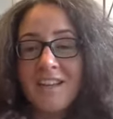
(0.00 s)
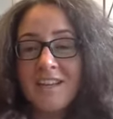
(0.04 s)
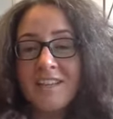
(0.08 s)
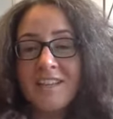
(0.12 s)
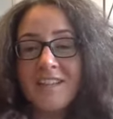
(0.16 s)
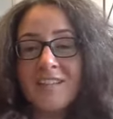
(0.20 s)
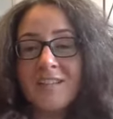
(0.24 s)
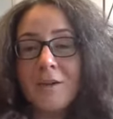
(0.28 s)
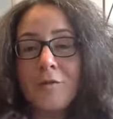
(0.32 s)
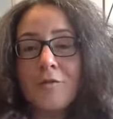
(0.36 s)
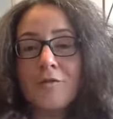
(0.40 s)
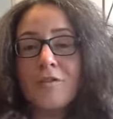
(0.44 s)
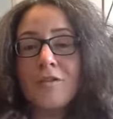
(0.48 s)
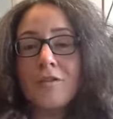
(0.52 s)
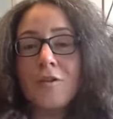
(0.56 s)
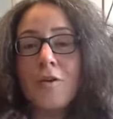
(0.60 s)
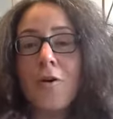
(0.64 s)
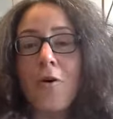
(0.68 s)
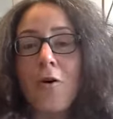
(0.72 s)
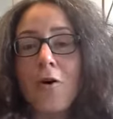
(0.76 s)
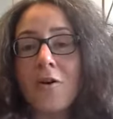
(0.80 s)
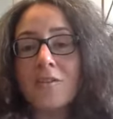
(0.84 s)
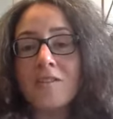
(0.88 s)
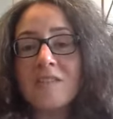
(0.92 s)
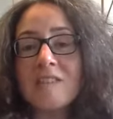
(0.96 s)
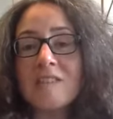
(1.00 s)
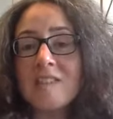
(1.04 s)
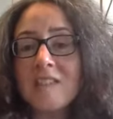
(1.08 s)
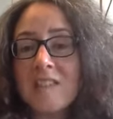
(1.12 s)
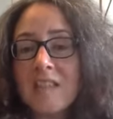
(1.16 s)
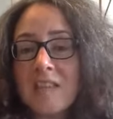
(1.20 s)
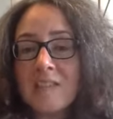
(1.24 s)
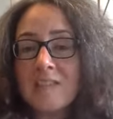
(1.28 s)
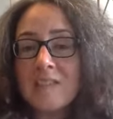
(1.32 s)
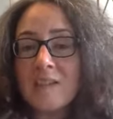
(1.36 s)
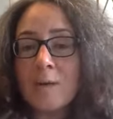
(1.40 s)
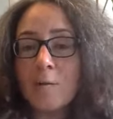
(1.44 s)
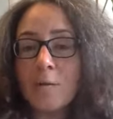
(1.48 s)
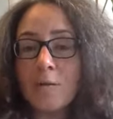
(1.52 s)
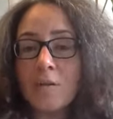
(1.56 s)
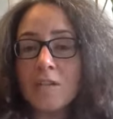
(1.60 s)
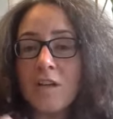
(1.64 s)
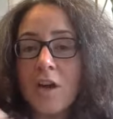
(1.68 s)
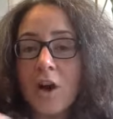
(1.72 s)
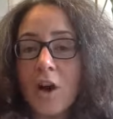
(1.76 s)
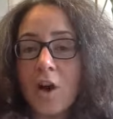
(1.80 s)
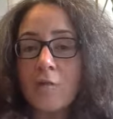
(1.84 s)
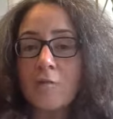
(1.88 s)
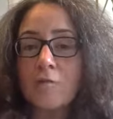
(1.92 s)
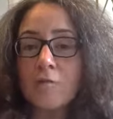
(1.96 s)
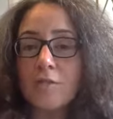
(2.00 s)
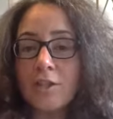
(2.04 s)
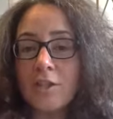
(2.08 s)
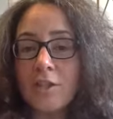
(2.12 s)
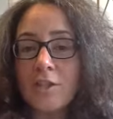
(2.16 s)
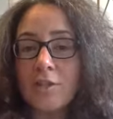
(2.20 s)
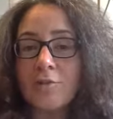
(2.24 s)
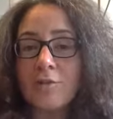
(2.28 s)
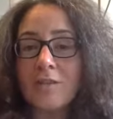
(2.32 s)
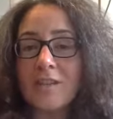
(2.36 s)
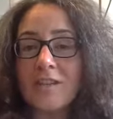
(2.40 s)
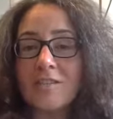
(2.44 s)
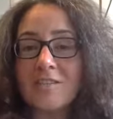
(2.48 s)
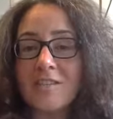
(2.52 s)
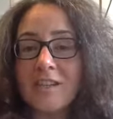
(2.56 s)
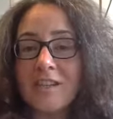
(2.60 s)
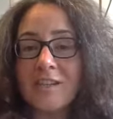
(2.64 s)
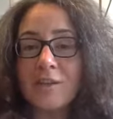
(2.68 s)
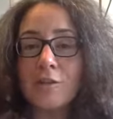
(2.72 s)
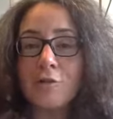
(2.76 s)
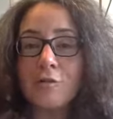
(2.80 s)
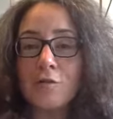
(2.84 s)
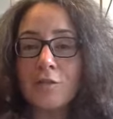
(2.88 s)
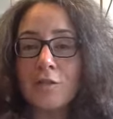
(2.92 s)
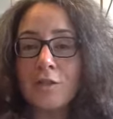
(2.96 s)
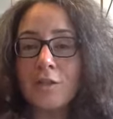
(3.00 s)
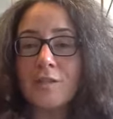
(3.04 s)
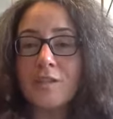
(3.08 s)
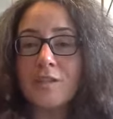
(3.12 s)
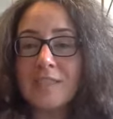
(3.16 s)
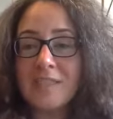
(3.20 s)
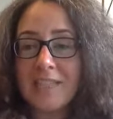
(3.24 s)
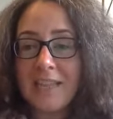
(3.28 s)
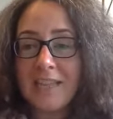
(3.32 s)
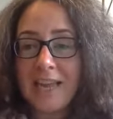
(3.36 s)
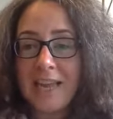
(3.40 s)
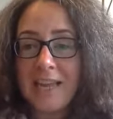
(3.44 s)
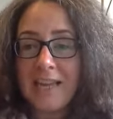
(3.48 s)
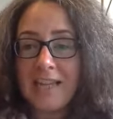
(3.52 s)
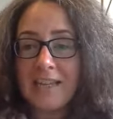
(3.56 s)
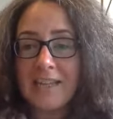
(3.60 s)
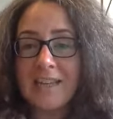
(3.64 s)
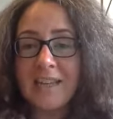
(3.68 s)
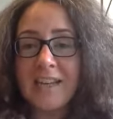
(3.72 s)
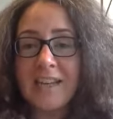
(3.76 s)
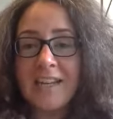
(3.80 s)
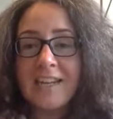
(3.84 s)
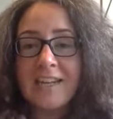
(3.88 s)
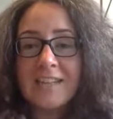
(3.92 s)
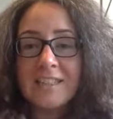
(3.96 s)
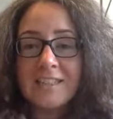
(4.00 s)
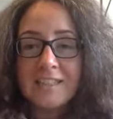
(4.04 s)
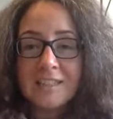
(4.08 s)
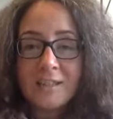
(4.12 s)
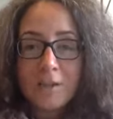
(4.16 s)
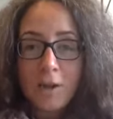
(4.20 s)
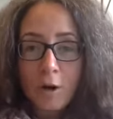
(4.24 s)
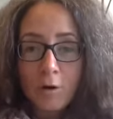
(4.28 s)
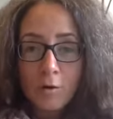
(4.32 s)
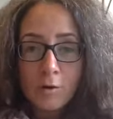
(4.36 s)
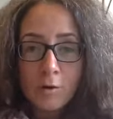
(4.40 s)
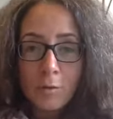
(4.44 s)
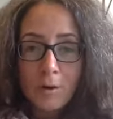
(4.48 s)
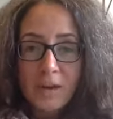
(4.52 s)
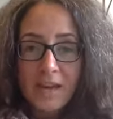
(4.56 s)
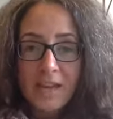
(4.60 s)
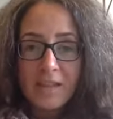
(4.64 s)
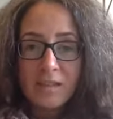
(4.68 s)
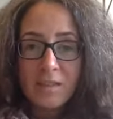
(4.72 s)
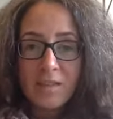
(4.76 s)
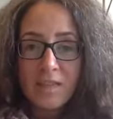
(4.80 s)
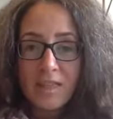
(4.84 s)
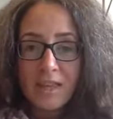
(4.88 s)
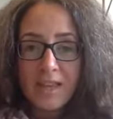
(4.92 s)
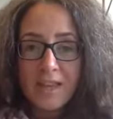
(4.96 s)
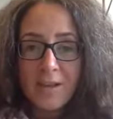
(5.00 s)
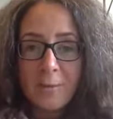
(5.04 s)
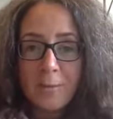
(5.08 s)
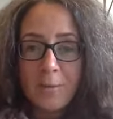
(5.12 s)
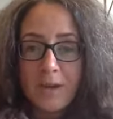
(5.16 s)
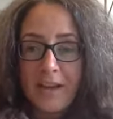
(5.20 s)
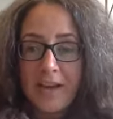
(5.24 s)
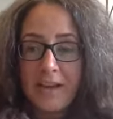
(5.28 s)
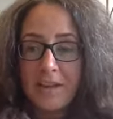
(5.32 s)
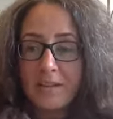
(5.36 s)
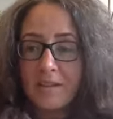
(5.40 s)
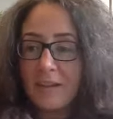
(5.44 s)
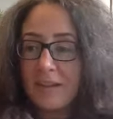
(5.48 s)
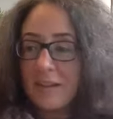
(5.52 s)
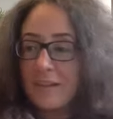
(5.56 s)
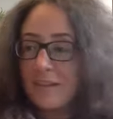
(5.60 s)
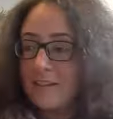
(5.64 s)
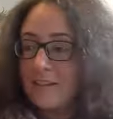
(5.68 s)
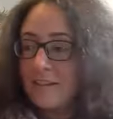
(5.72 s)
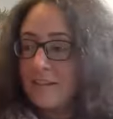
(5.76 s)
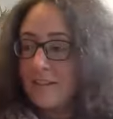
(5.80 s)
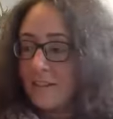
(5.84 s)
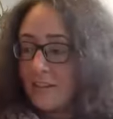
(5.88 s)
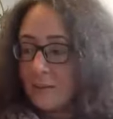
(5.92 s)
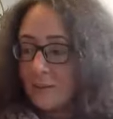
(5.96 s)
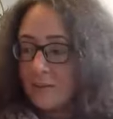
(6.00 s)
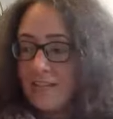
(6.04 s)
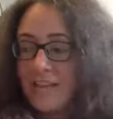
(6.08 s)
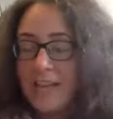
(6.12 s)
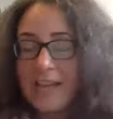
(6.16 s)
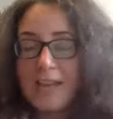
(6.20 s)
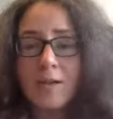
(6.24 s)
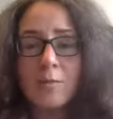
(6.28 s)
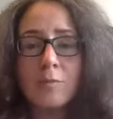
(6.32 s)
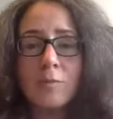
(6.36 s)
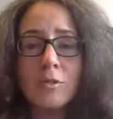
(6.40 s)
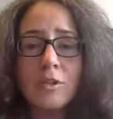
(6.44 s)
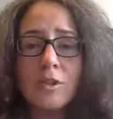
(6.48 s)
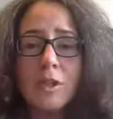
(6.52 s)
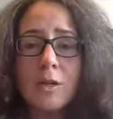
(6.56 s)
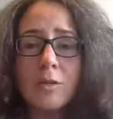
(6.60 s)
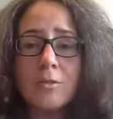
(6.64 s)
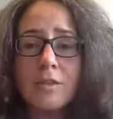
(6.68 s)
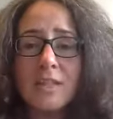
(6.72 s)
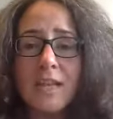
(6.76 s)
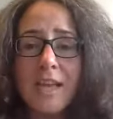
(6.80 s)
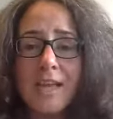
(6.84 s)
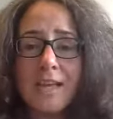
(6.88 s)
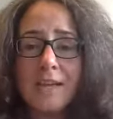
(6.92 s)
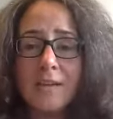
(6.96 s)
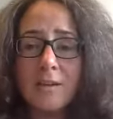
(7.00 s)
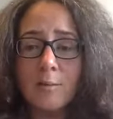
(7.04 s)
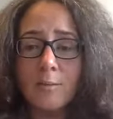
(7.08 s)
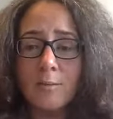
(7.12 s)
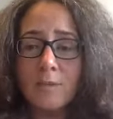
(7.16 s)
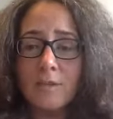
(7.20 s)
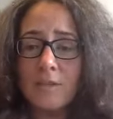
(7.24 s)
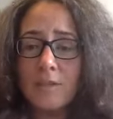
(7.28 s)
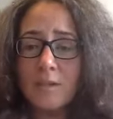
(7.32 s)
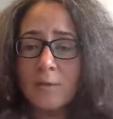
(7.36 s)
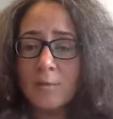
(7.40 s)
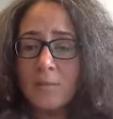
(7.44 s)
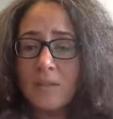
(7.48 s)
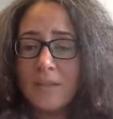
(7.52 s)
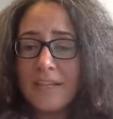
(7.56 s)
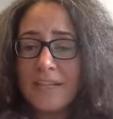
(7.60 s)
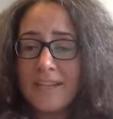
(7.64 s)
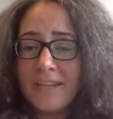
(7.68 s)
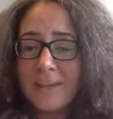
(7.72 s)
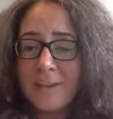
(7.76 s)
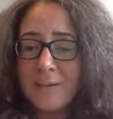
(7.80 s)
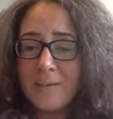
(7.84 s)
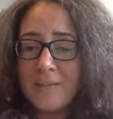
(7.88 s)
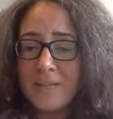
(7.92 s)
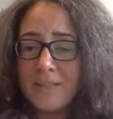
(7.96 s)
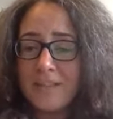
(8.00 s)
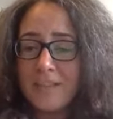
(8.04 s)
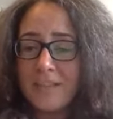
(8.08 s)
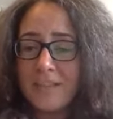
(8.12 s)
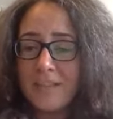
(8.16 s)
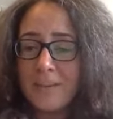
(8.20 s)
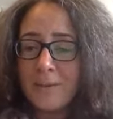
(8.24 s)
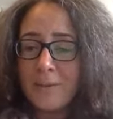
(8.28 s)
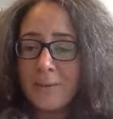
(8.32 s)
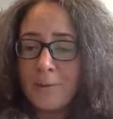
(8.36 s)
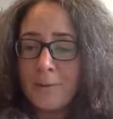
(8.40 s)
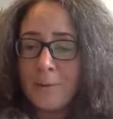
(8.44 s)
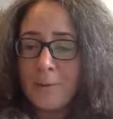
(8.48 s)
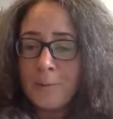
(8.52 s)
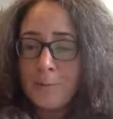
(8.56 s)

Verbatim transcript: You know, there's all these things I want to offer you that are here for you to take, to go away and think about, and you know, take them or don't take them. It's completely up to you.